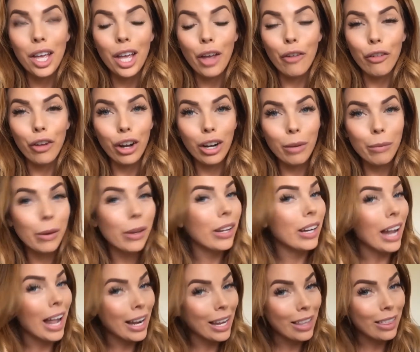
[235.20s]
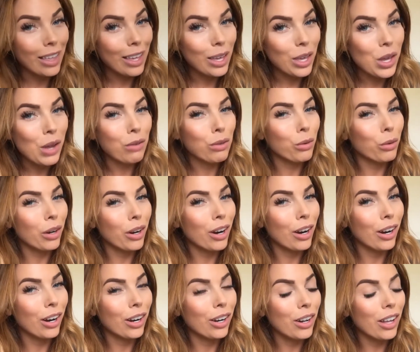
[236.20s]
if you're gonna be good at anything, you have to work
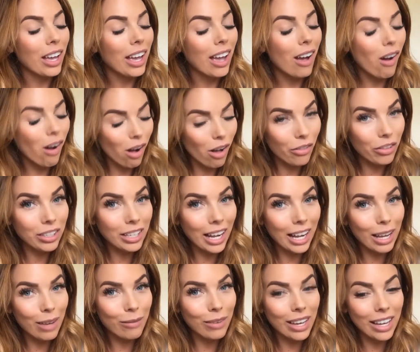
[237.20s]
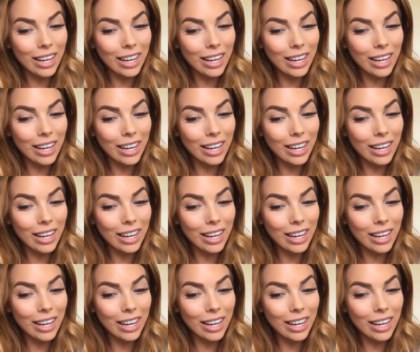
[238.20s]
hard all the time.